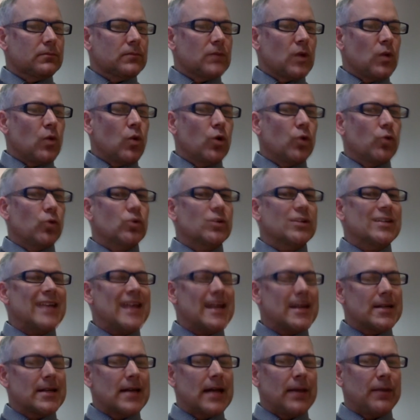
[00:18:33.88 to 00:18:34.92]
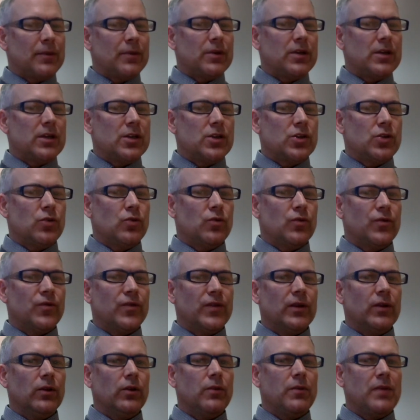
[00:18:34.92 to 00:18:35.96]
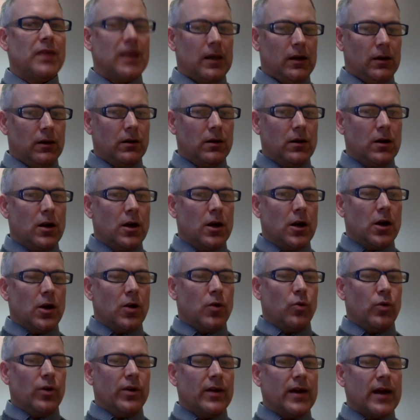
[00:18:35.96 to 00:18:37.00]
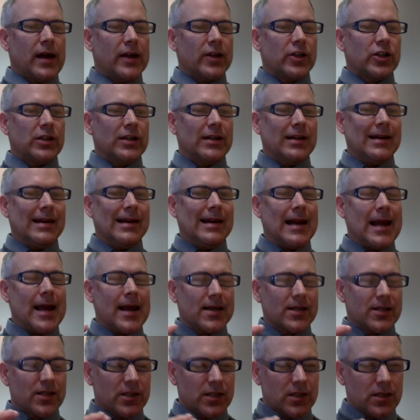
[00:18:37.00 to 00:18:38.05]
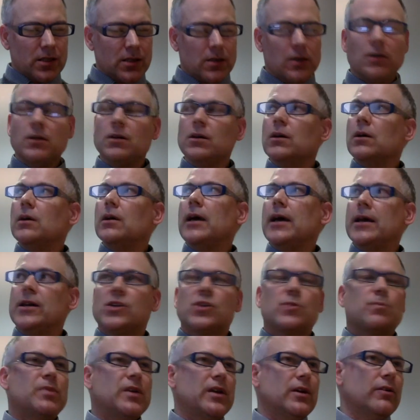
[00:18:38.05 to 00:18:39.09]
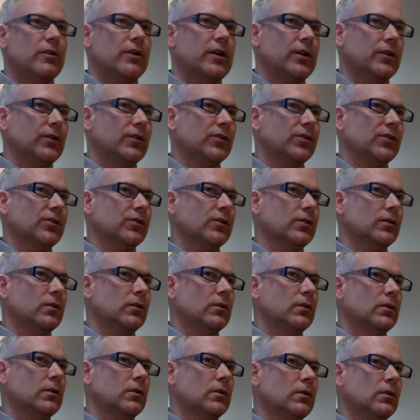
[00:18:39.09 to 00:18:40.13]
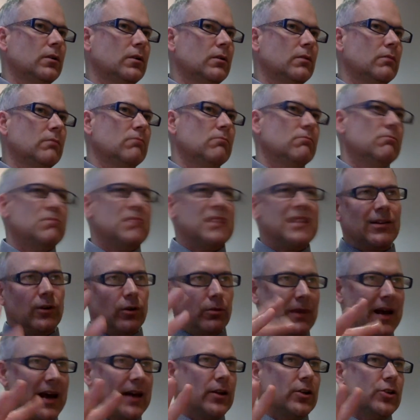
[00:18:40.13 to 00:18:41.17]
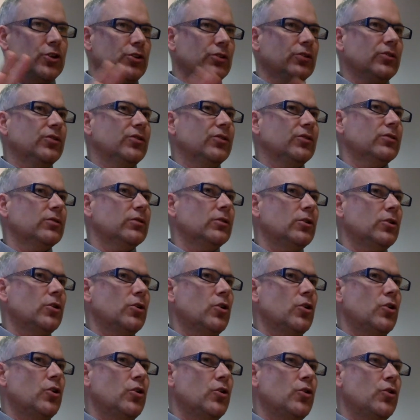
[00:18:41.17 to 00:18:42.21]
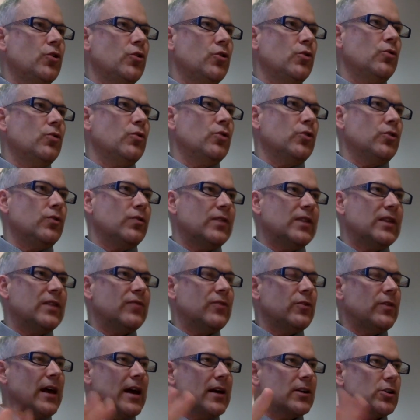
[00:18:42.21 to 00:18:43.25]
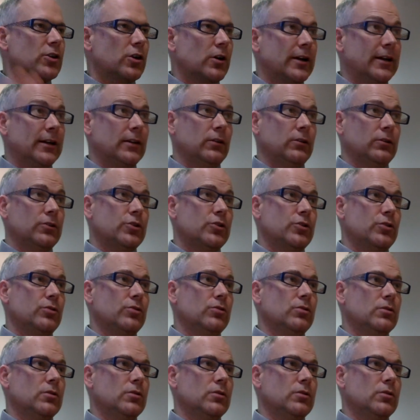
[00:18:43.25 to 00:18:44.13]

what will tend to happen is you'll fill them in with actually less experienced middle managers who you've given that title to